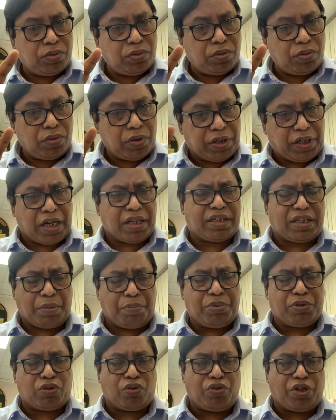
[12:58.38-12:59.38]
return
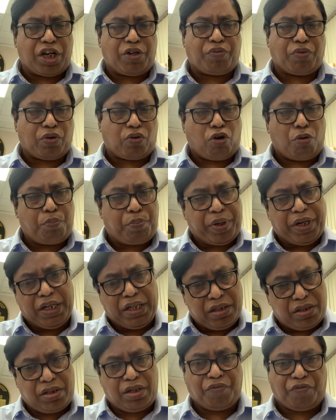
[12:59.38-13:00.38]
submission date for company
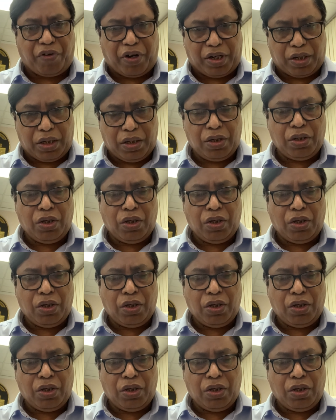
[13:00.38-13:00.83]
is different,